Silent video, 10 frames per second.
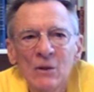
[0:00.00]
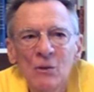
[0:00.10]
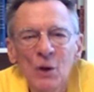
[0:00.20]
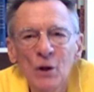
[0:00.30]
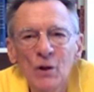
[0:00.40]

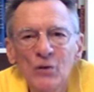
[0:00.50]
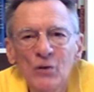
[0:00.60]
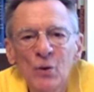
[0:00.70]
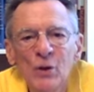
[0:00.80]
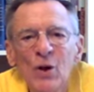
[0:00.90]
with all that's
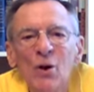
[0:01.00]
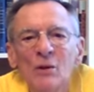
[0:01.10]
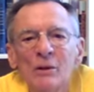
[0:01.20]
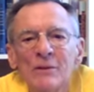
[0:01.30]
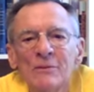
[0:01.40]
going
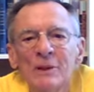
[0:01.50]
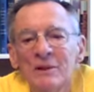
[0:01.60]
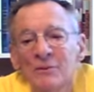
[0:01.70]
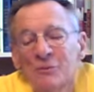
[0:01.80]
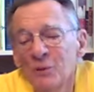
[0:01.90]
on, and
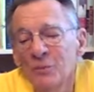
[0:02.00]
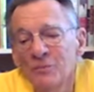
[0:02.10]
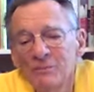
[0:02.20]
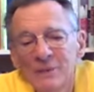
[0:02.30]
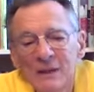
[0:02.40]
and
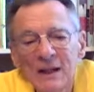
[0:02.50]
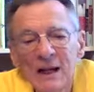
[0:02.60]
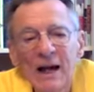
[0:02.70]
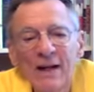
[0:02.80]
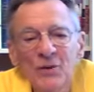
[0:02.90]
from,
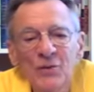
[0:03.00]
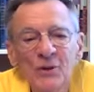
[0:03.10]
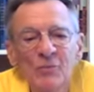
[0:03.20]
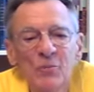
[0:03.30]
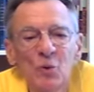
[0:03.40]
I guess
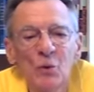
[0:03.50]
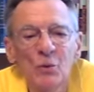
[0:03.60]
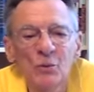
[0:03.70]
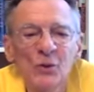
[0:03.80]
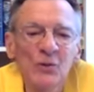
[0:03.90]
I've been
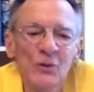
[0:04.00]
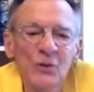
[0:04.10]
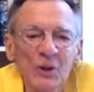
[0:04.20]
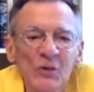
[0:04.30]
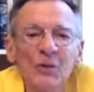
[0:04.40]
more since the
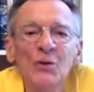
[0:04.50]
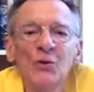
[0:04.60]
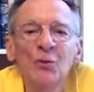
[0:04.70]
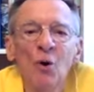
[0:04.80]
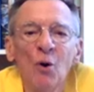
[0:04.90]

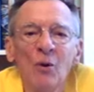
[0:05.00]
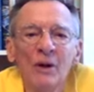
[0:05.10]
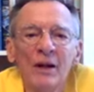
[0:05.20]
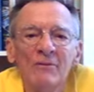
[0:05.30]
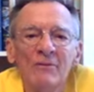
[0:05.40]
'60s
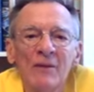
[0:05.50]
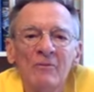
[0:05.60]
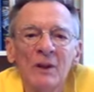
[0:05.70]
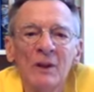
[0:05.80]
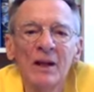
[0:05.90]
forward, I've
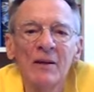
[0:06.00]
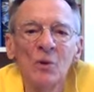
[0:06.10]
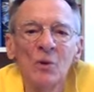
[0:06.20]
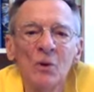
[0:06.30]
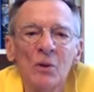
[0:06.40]
I've been a lot
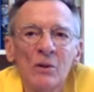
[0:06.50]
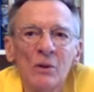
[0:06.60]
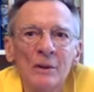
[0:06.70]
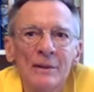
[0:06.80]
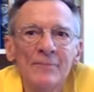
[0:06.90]
more
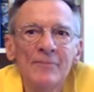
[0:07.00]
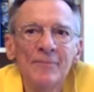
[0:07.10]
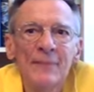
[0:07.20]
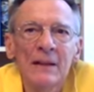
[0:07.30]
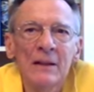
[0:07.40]

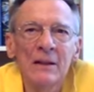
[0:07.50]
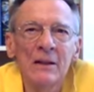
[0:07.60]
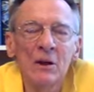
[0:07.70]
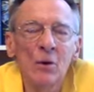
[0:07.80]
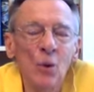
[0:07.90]

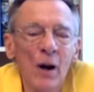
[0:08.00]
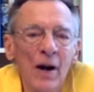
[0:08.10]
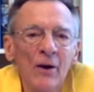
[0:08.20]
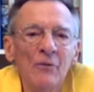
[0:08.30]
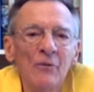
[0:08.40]
uh,
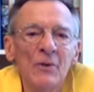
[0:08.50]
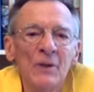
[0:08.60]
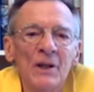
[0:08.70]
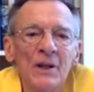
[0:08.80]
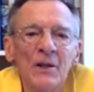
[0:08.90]
aware of the
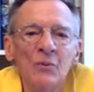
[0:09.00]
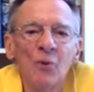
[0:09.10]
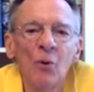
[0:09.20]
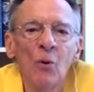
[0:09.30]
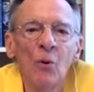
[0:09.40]
need
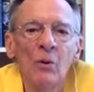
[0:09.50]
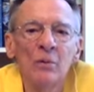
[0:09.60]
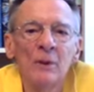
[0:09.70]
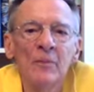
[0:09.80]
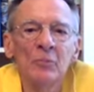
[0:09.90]
for
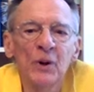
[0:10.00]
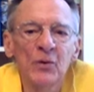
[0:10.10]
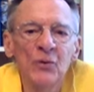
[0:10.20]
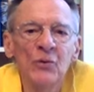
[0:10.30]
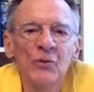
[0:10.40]
that
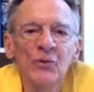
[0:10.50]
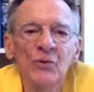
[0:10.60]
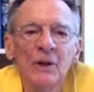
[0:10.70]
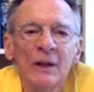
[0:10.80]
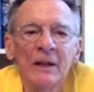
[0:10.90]

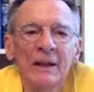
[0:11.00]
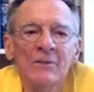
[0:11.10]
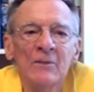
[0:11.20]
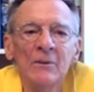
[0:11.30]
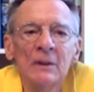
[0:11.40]
patience and
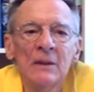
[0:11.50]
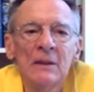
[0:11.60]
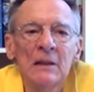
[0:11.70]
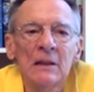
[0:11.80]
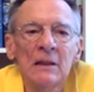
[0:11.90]
that
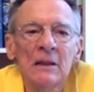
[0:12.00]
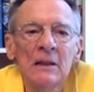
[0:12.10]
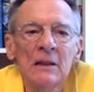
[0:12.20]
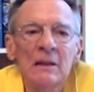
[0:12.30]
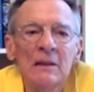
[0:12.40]

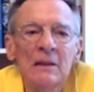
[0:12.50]
uh,